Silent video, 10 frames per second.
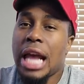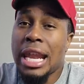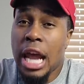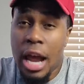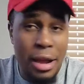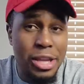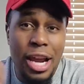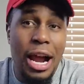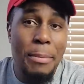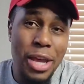And
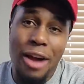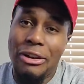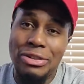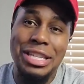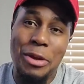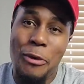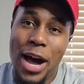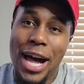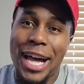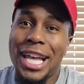y'all gonna see
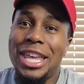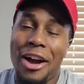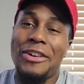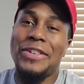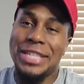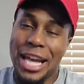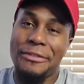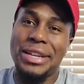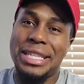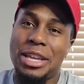why. Y'all gonna
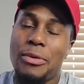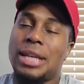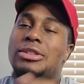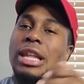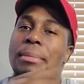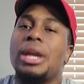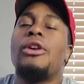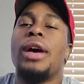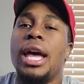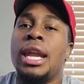definitely see why. So let me
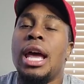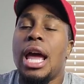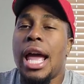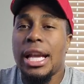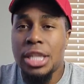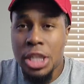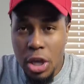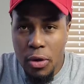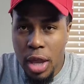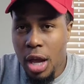go ahead and
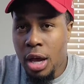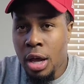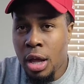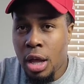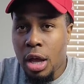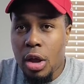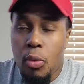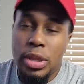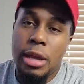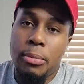show y'all
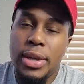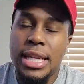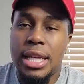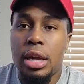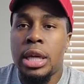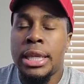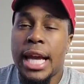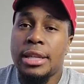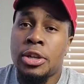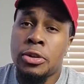what them boys at DRD
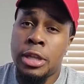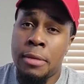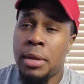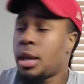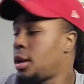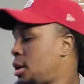Tactical sent me.